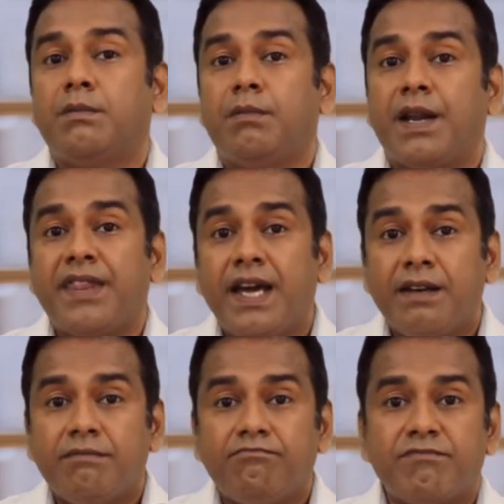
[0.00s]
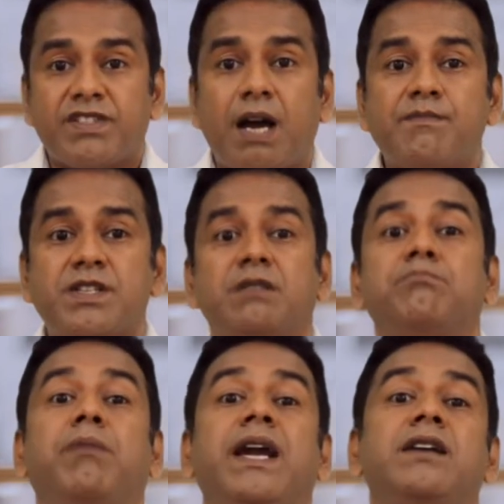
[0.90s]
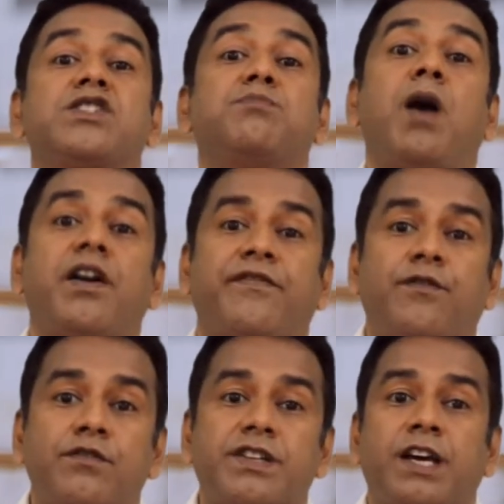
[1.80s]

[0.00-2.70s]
But then Samsung made smartphones